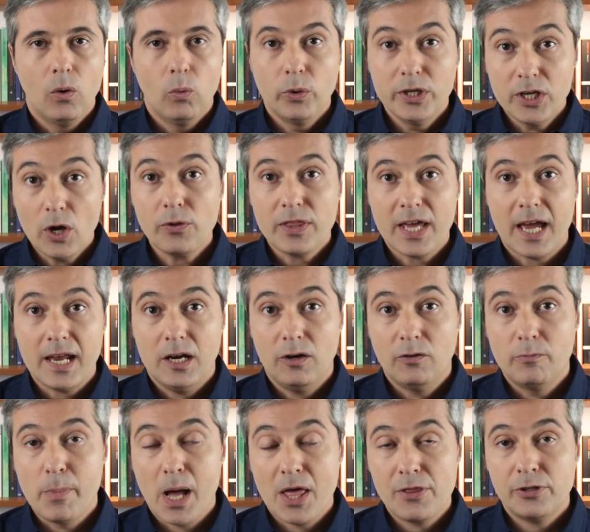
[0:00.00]
We know that
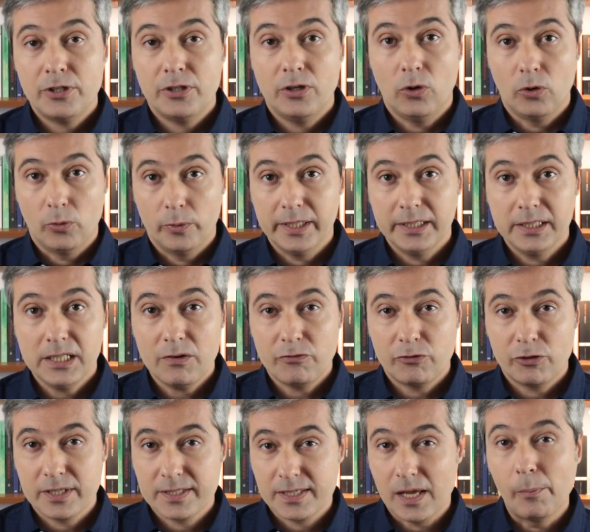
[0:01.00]
her mother, Aurelia,
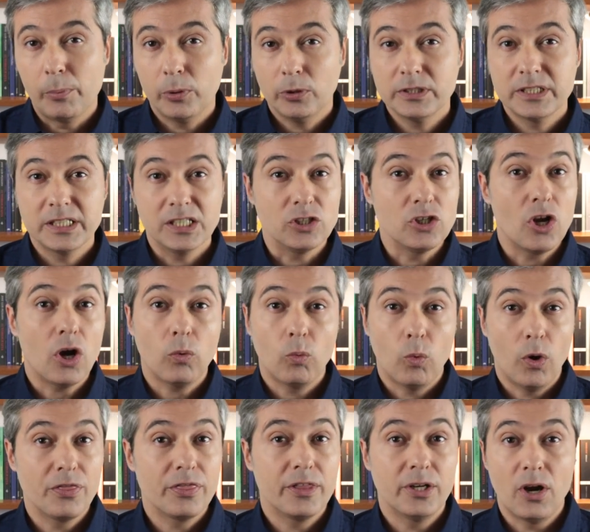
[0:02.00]
for example, did not
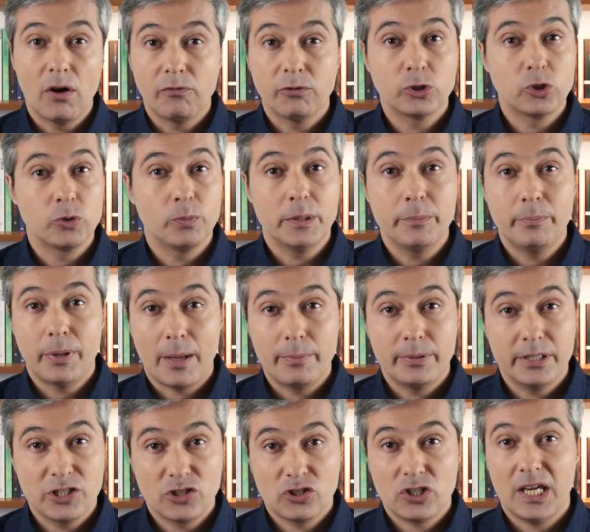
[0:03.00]
want the novel to be
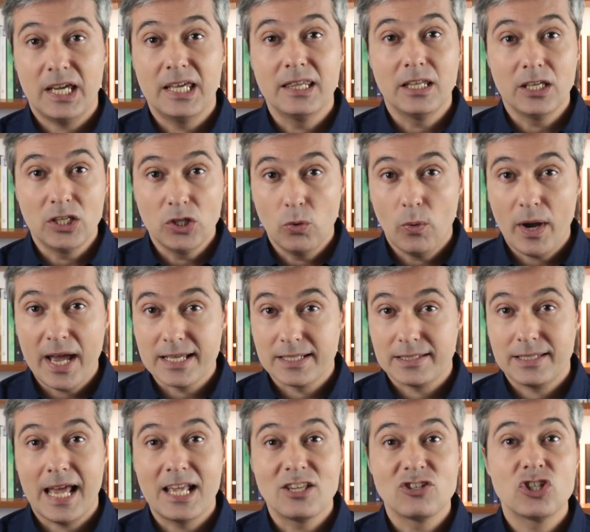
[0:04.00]
published in the
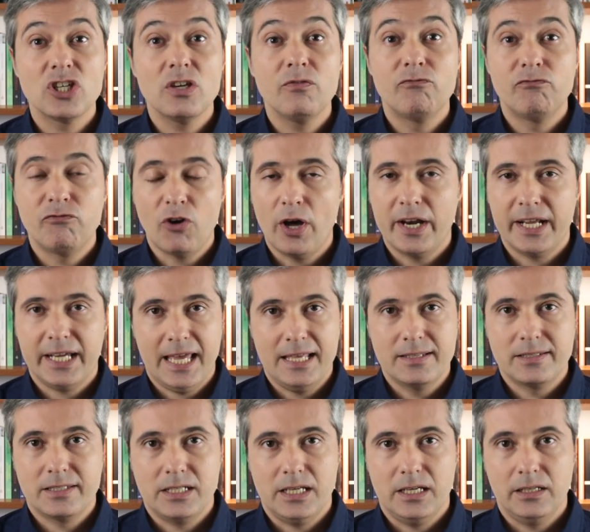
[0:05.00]
US, and she fought
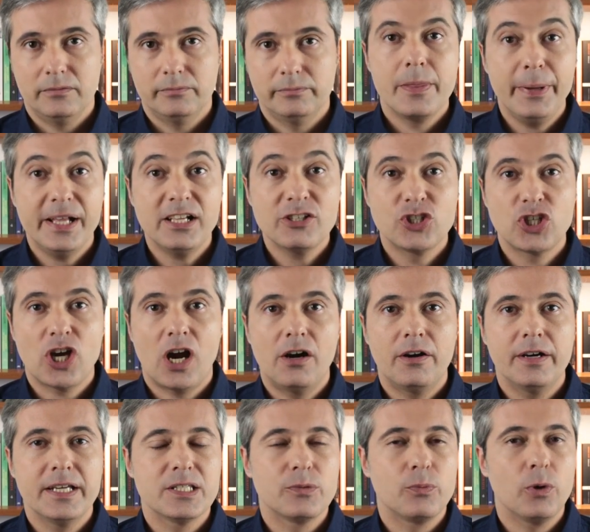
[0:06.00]
against it. The Bell
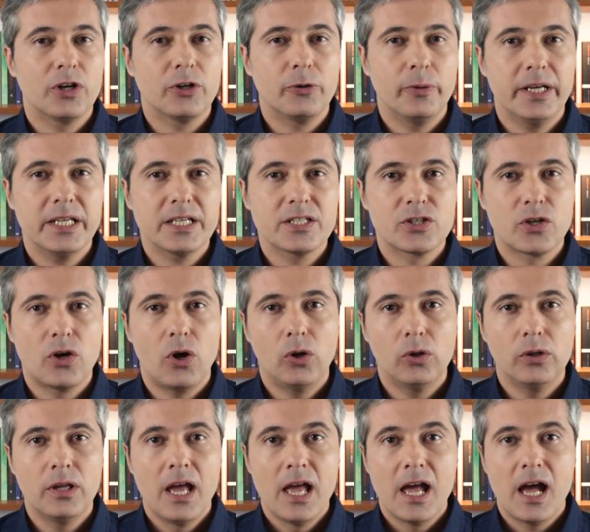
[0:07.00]
Jar is what critics
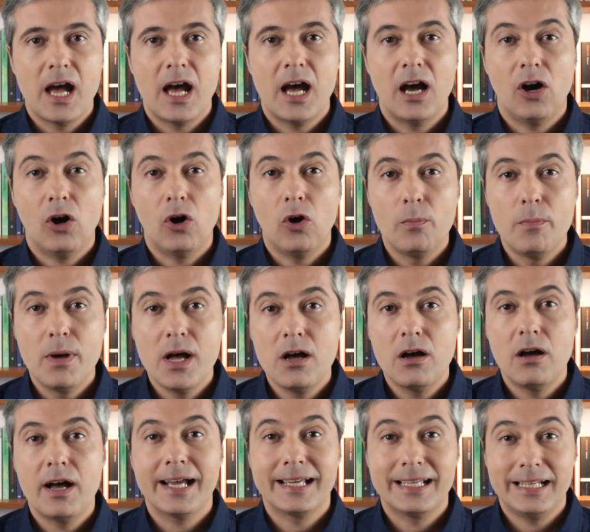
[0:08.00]
call a
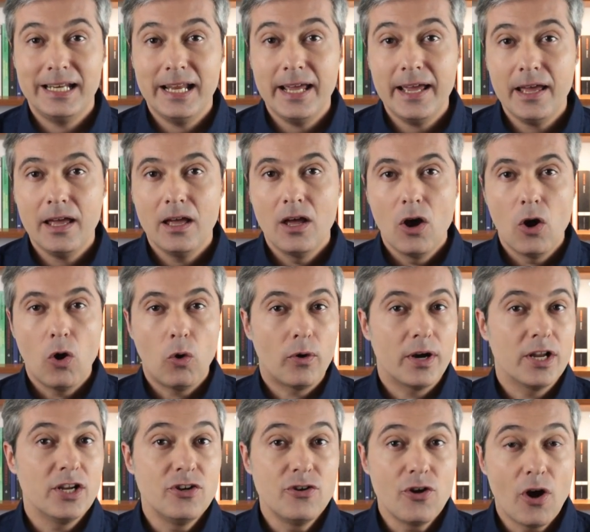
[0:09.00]
roman à clé,
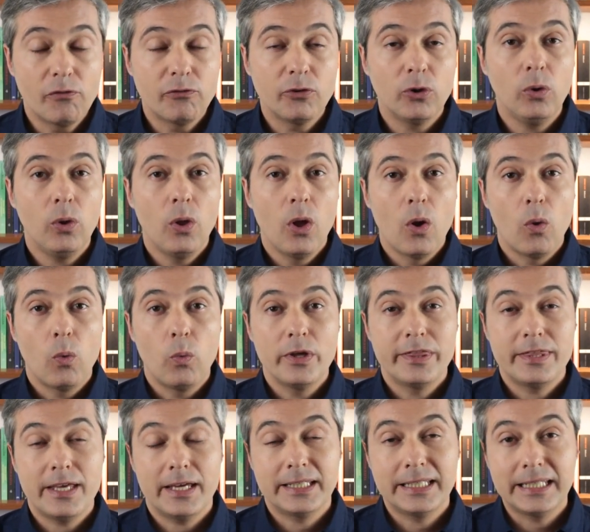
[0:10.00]
or a novel
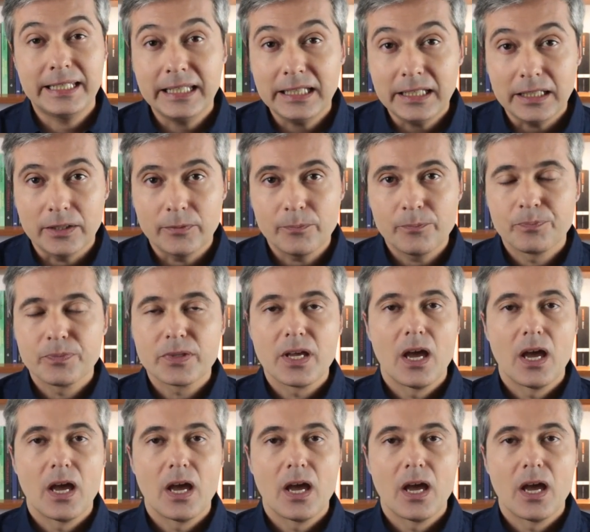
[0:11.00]
with a key.